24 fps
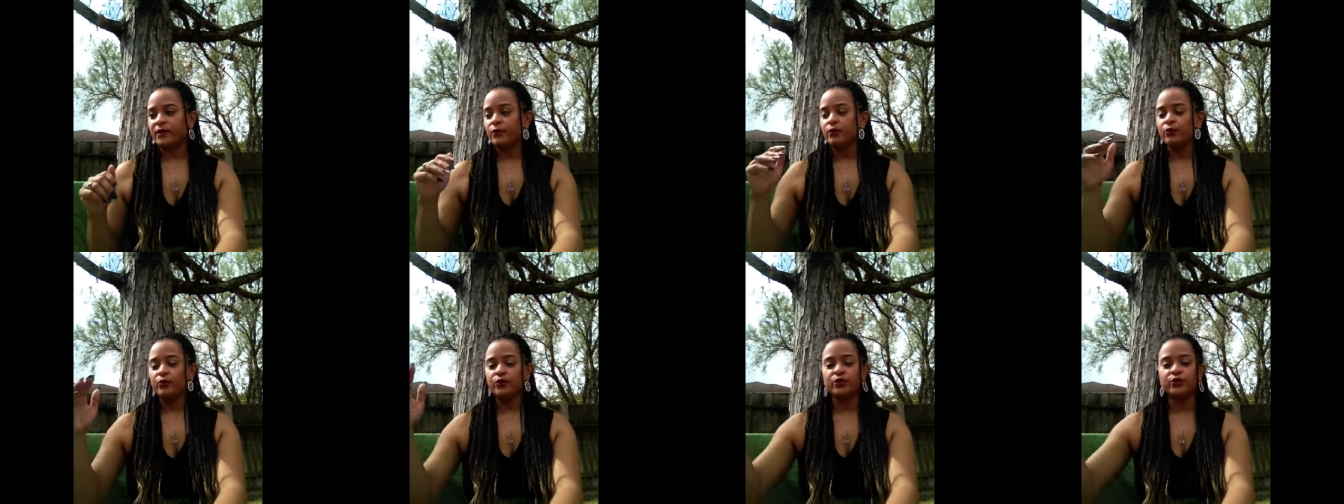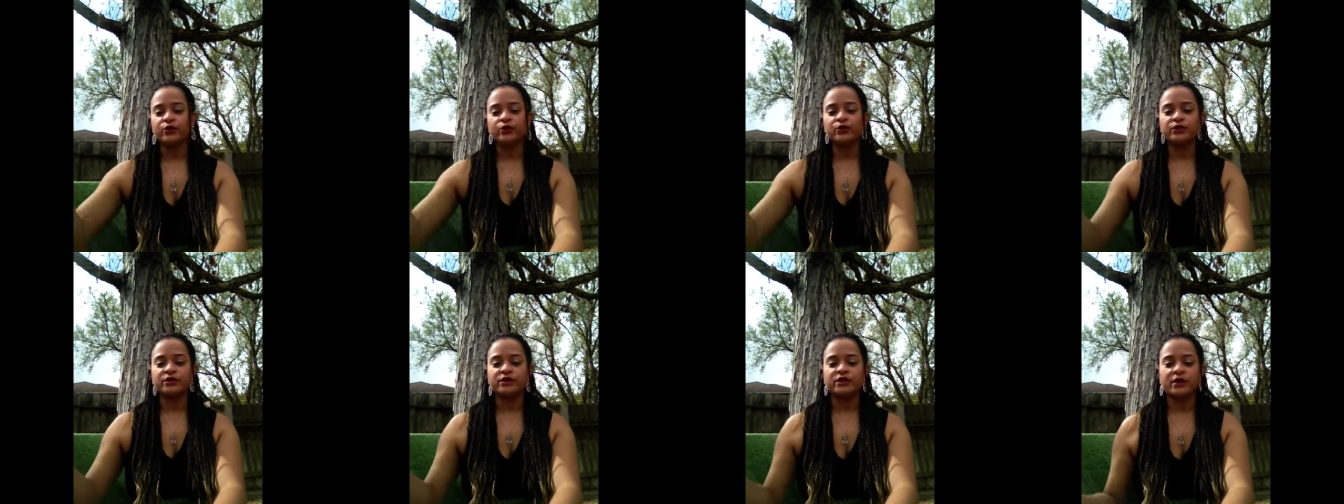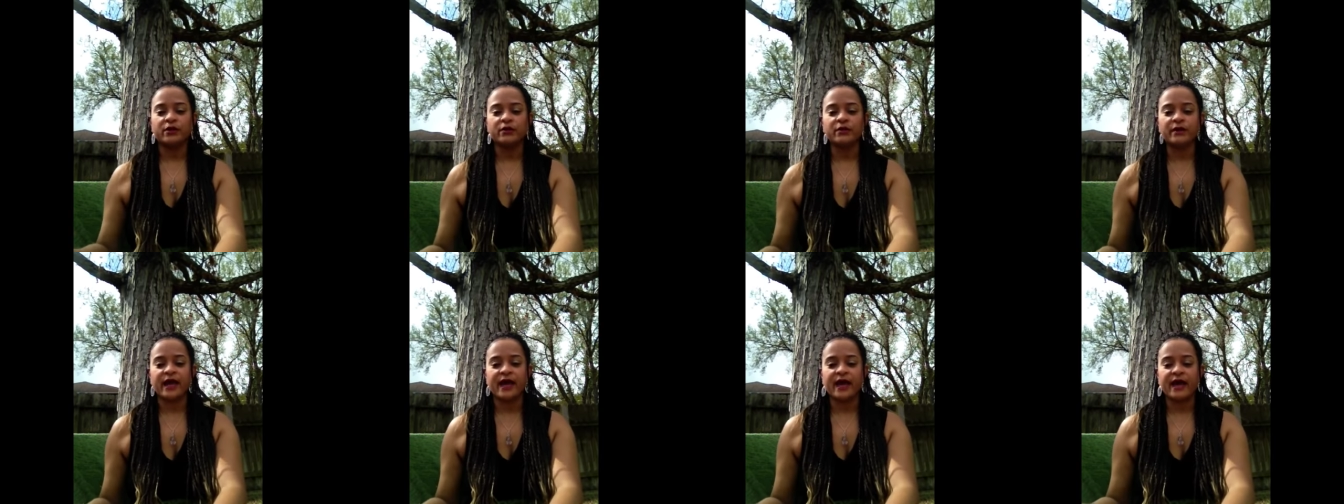rules
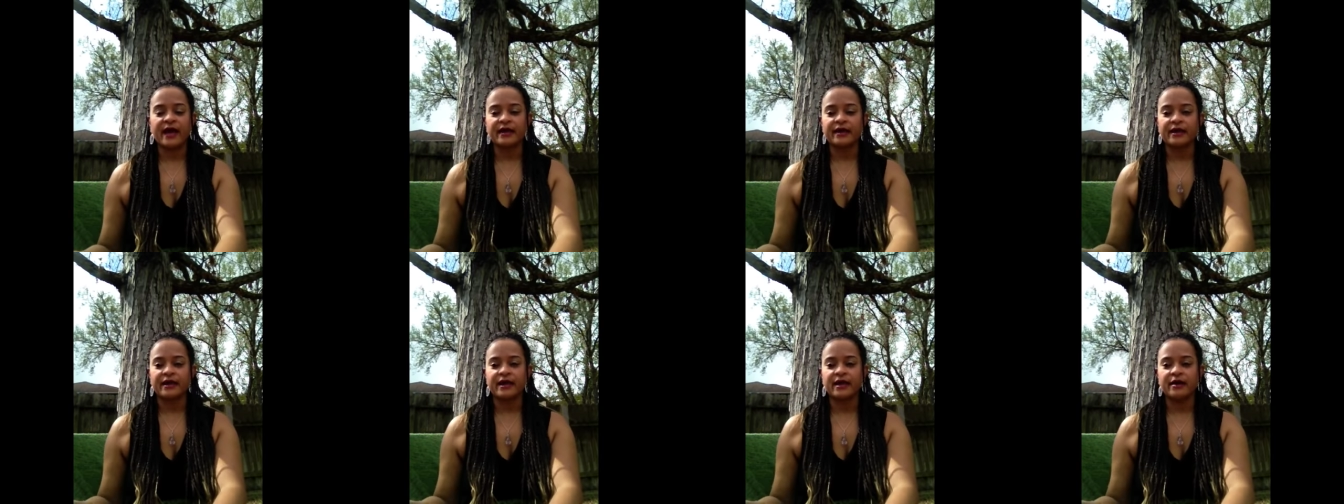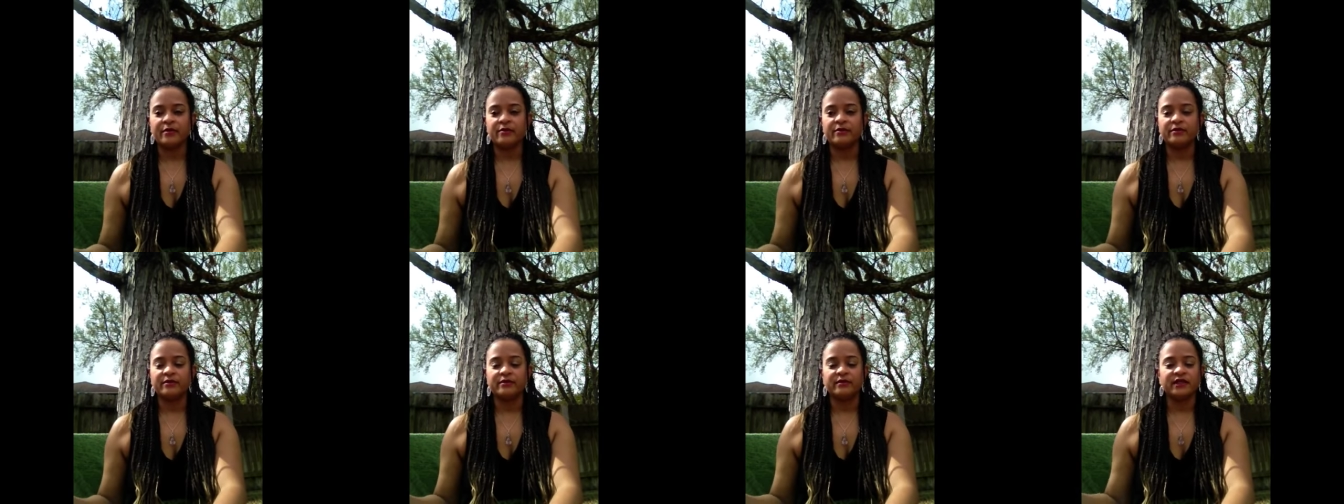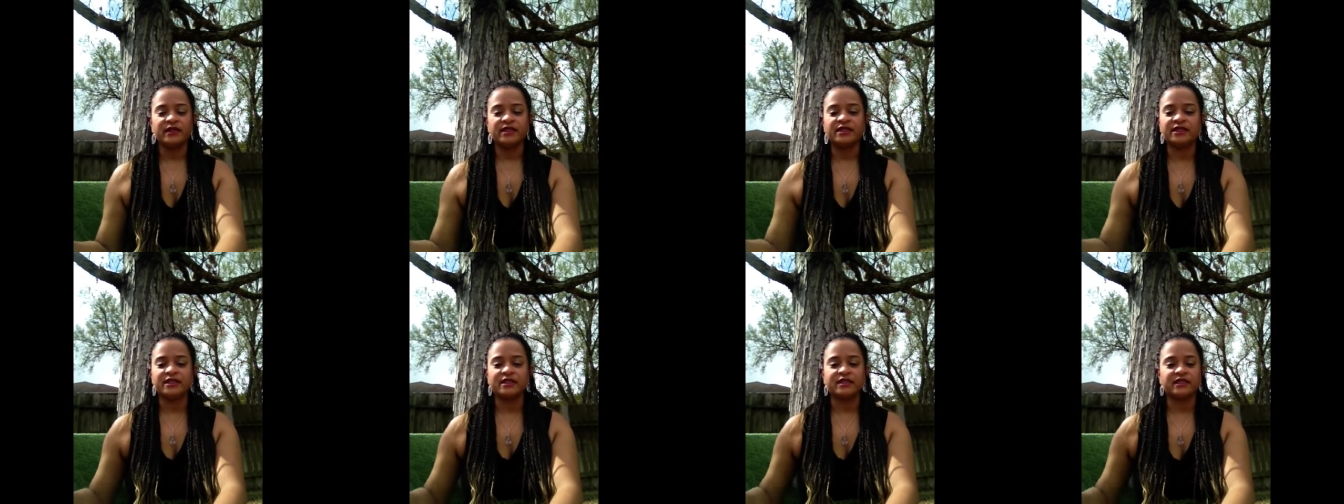don't add up.
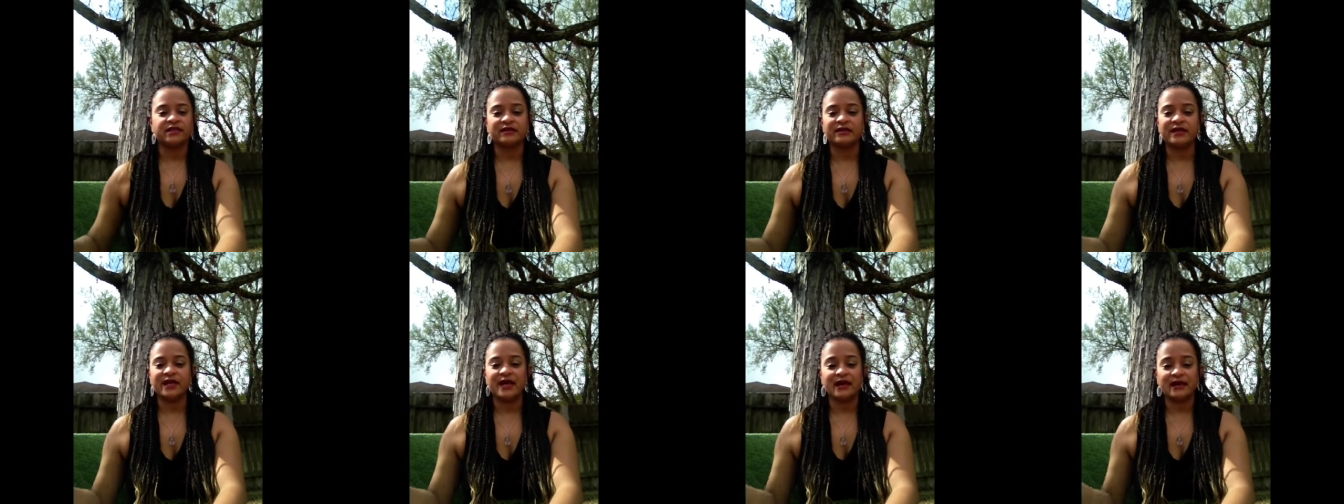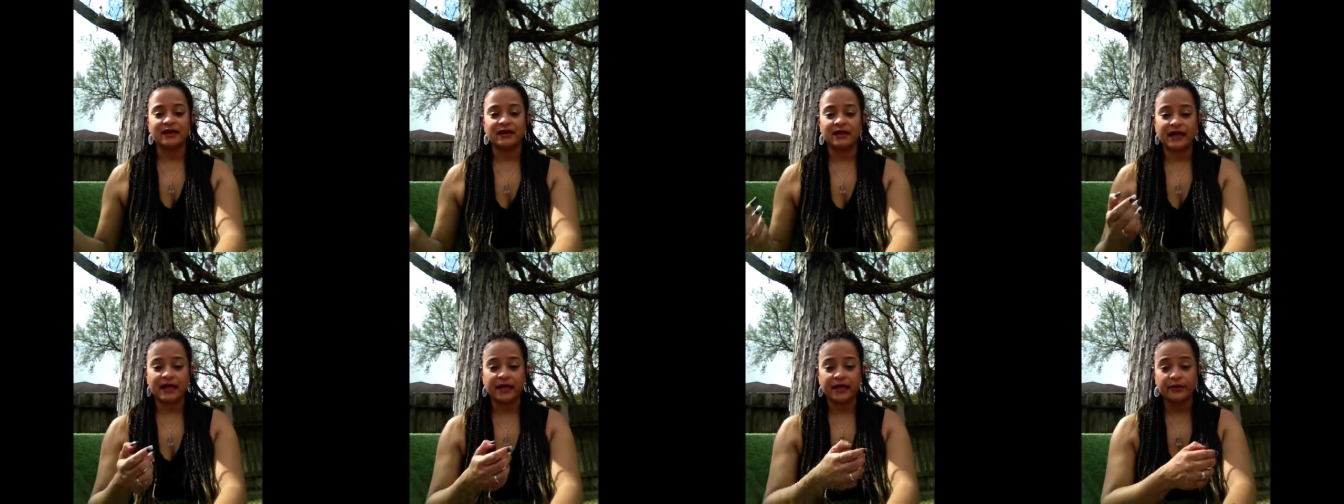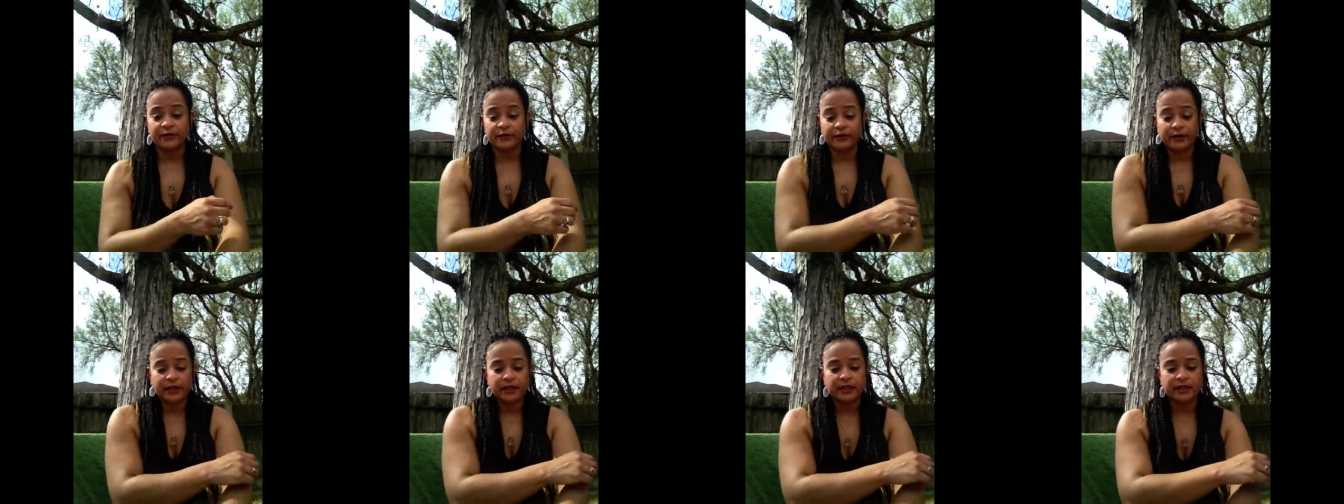It's just kind of
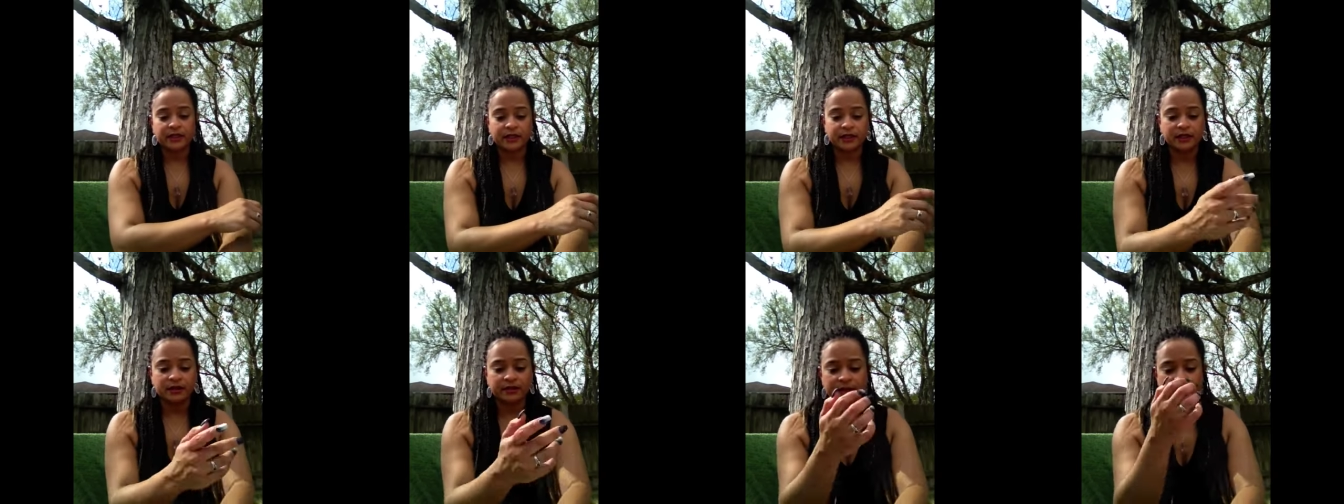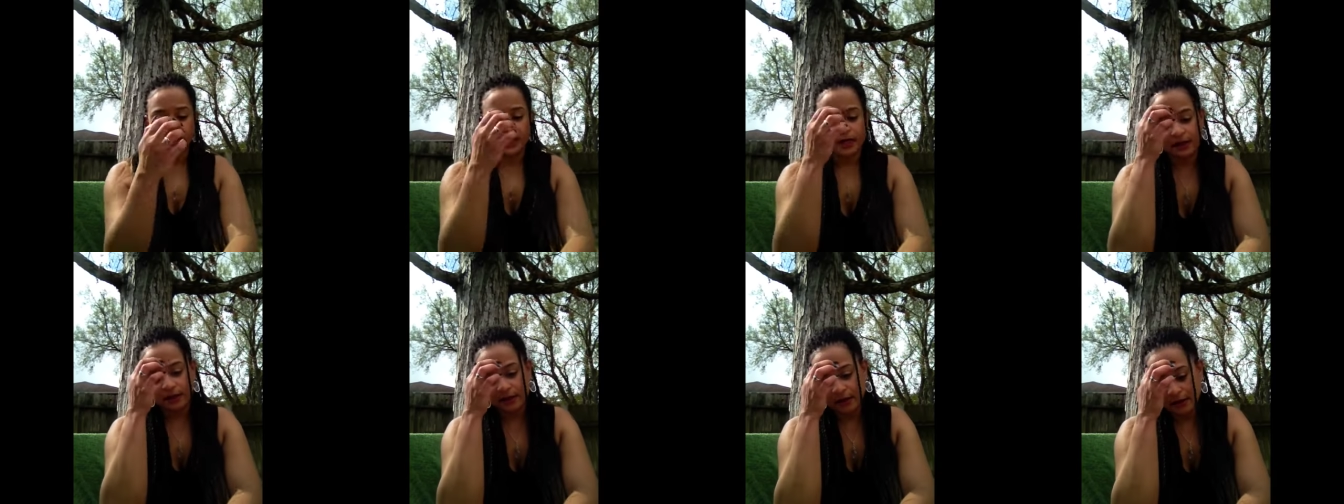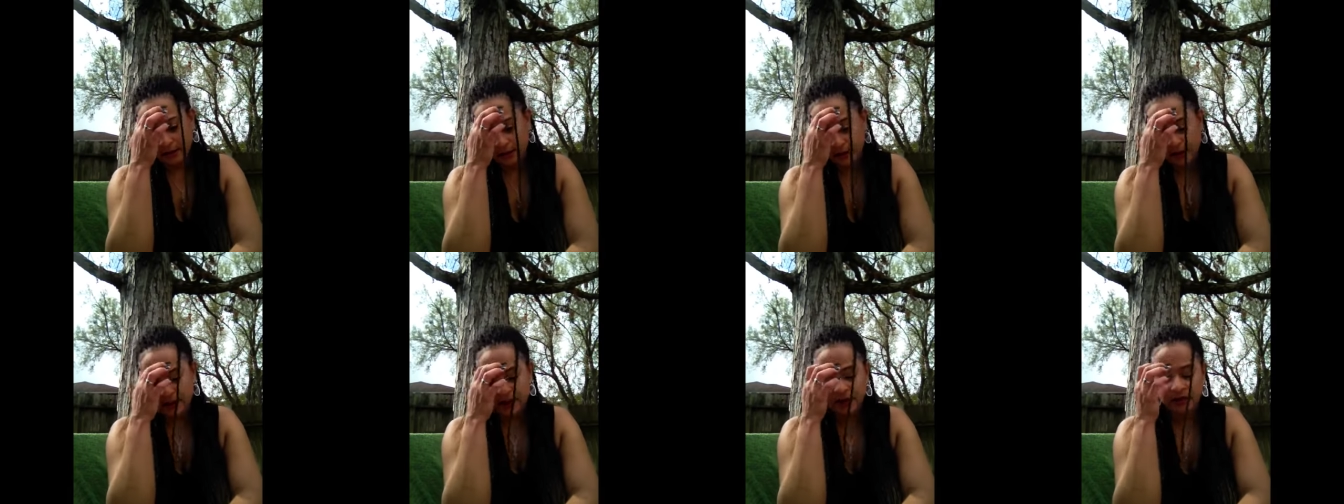like grunting, to be honest
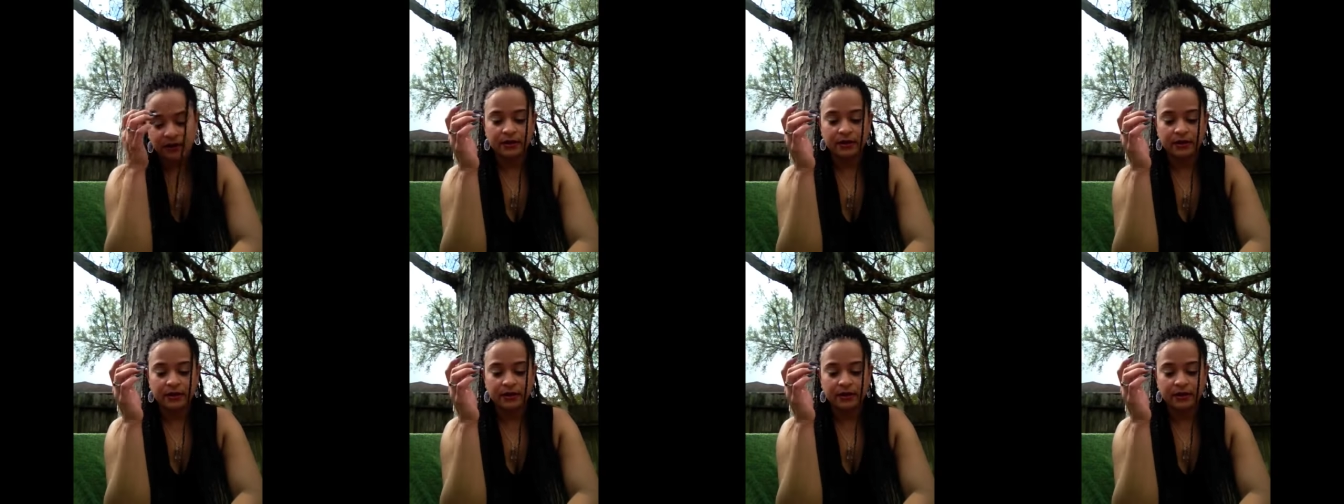with you.